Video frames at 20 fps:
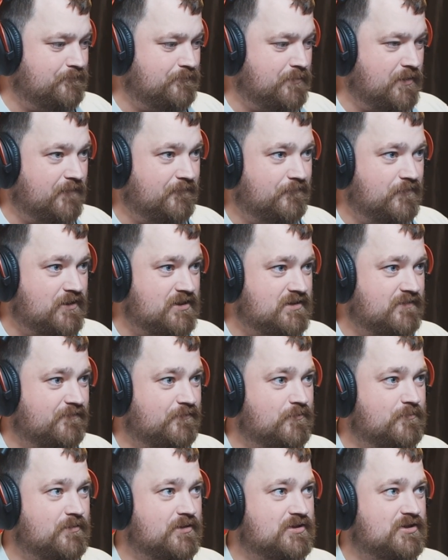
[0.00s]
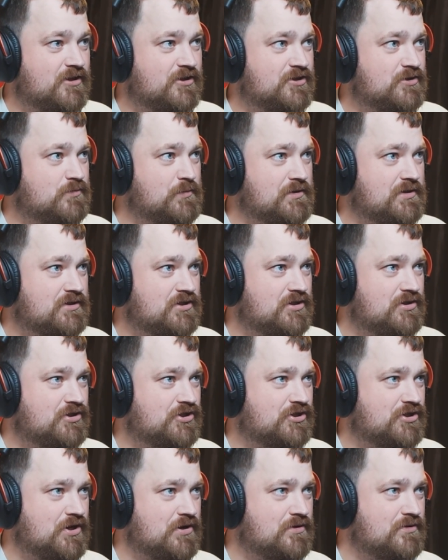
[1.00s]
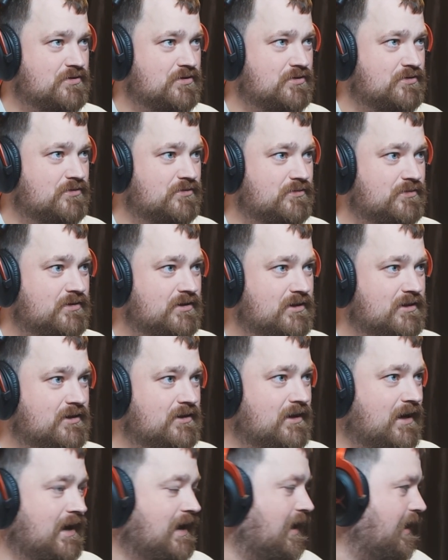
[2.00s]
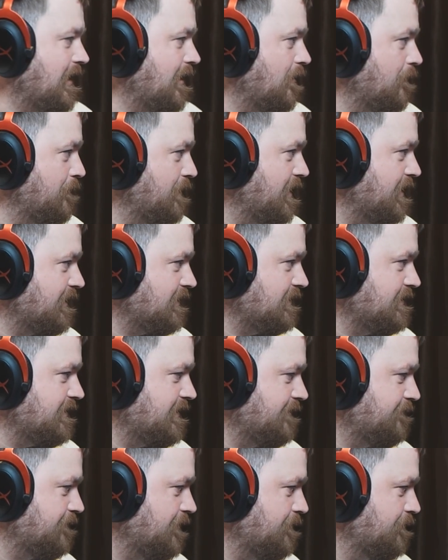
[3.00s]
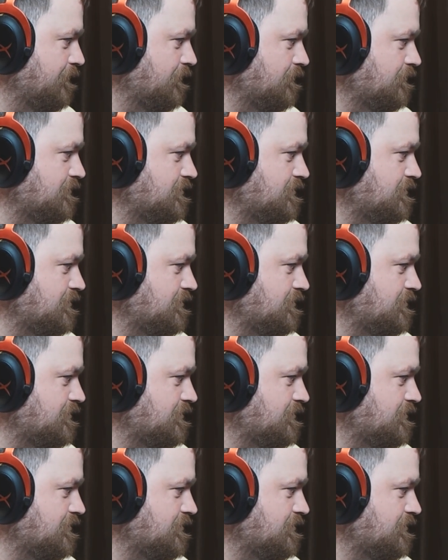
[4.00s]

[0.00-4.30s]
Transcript: But first and foremost, I just want to show you how badly they fumbled.